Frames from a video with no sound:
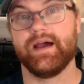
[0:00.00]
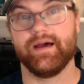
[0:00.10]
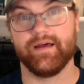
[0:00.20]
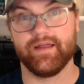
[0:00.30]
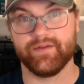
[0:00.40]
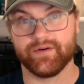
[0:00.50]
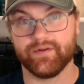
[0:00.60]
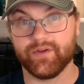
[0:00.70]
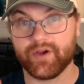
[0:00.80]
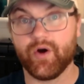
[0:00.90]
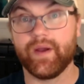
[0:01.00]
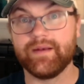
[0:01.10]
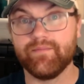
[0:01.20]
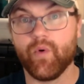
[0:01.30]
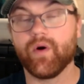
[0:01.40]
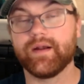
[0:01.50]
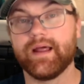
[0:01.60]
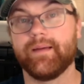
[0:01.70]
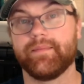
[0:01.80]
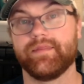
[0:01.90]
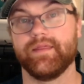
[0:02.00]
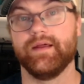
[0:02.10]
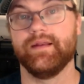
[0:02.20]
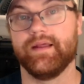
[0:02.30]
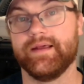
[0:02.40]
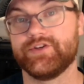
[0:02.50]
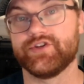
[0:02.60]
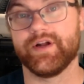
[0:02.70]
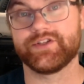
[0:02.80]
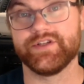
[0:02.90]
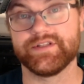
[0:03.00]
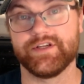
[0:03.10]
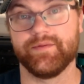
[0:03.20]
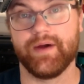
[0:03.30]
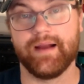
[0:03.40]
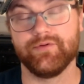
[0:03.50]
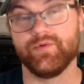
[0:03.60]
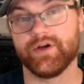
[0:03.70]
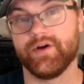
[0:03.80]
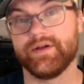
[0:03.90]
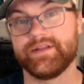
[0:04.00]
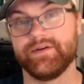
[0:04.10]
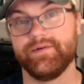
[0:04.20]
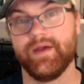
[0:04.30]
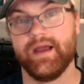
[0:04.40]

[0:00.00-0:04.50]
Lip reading: And they'll go in more depth than introductions in your Bible will go into.